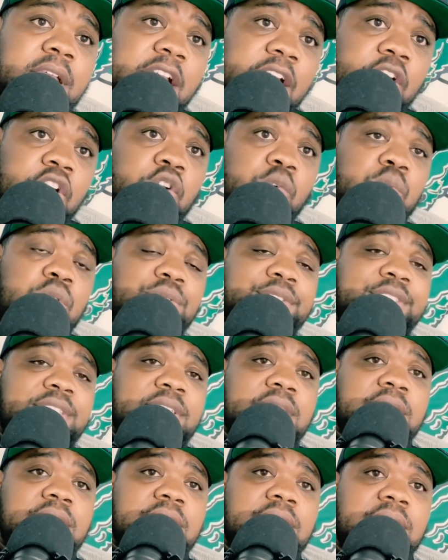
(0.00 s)
Eric
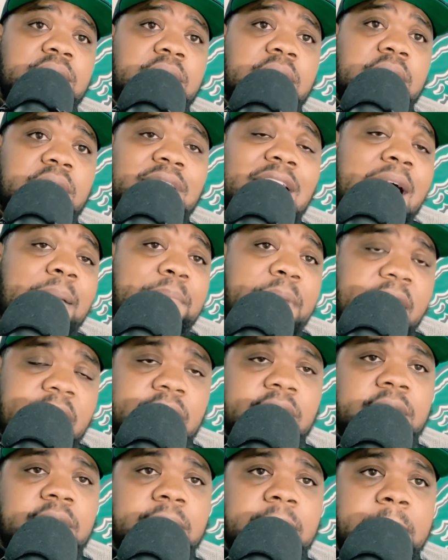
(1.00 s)
Wilson,
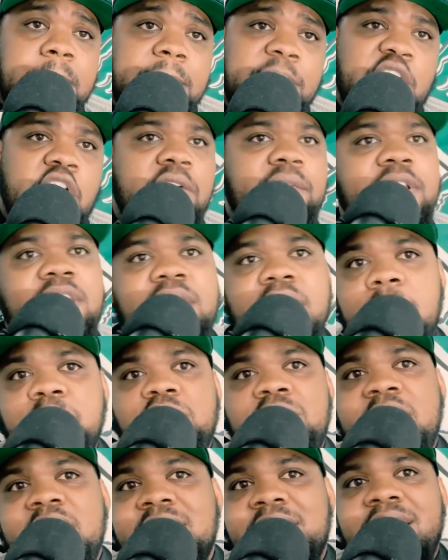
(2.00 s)
linebacker. He already
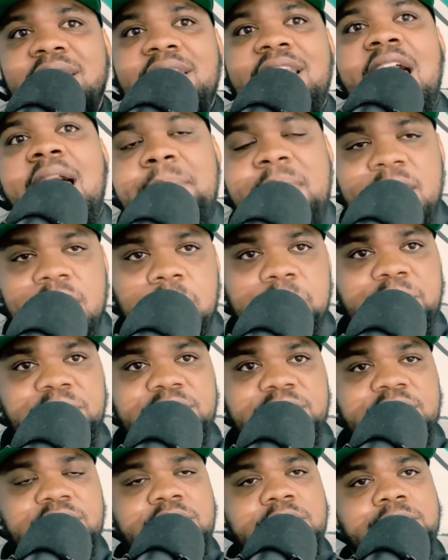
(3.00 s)
upgraded the linebacker
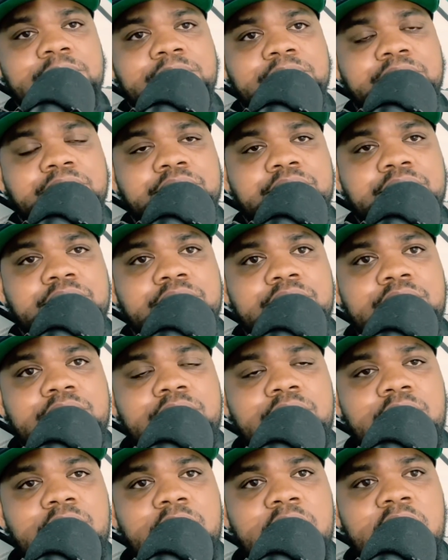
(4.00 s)
position.
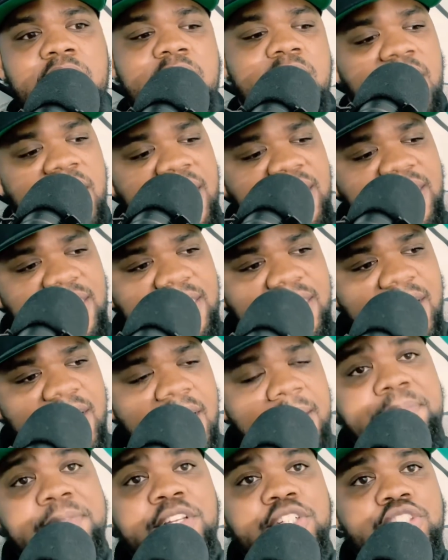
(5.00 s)
And he
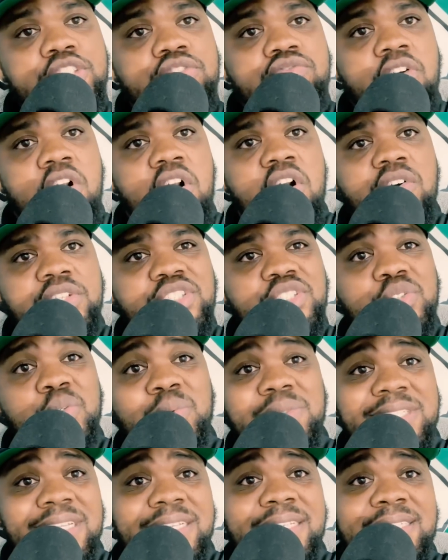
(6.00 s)
kept the strong
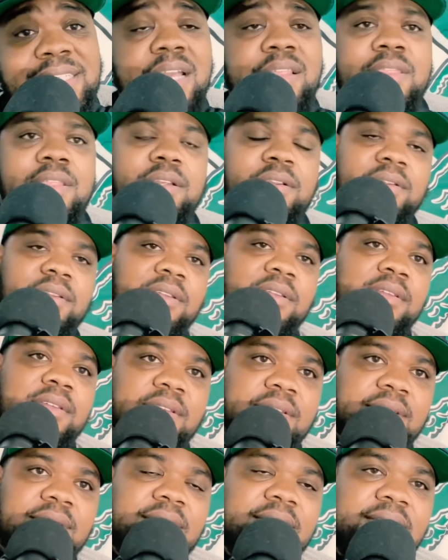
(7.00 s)
suit together.
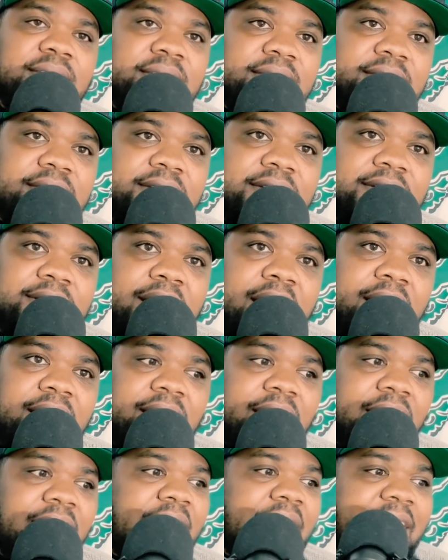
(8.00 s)

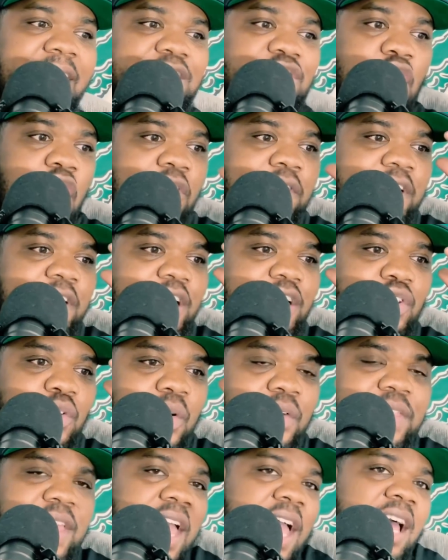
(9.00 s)
He's already
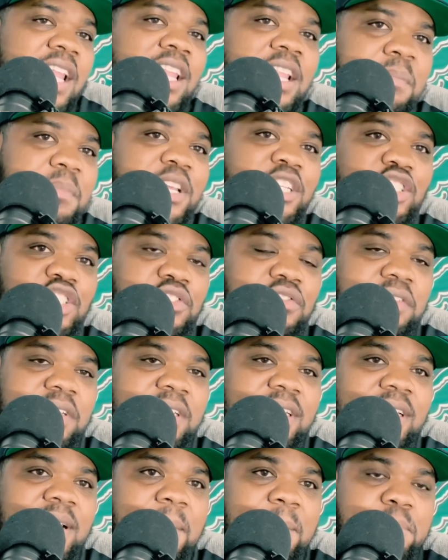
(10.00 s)
doing the
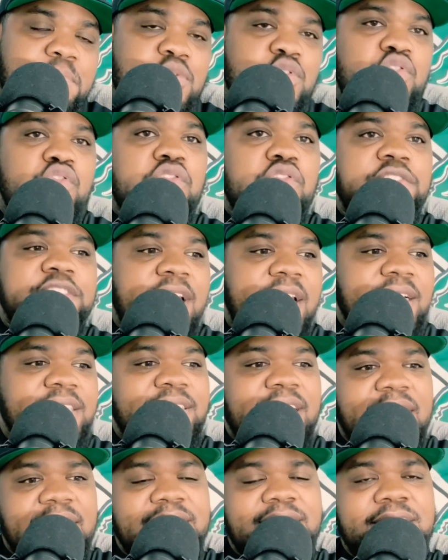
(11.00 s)
elementary moves that it
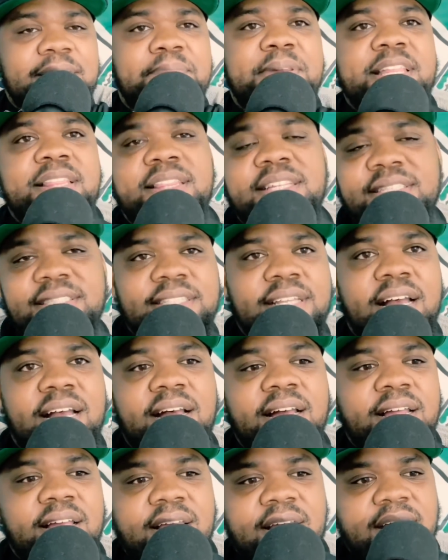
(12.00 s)
takes to beat this,
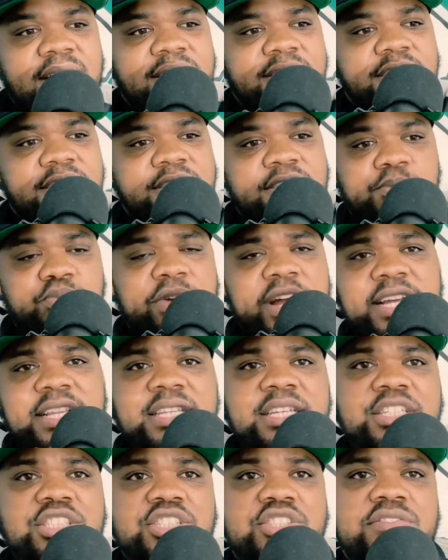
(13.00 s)
to break
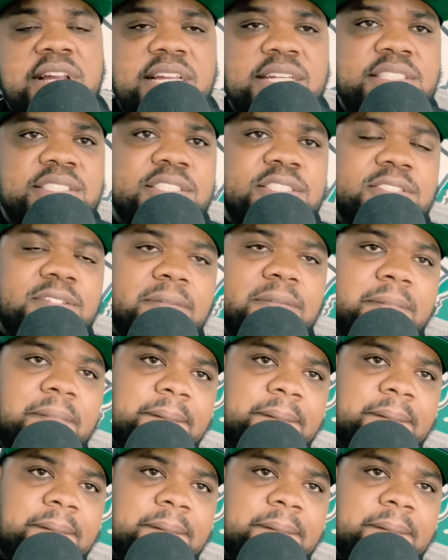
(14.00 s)
these streaks.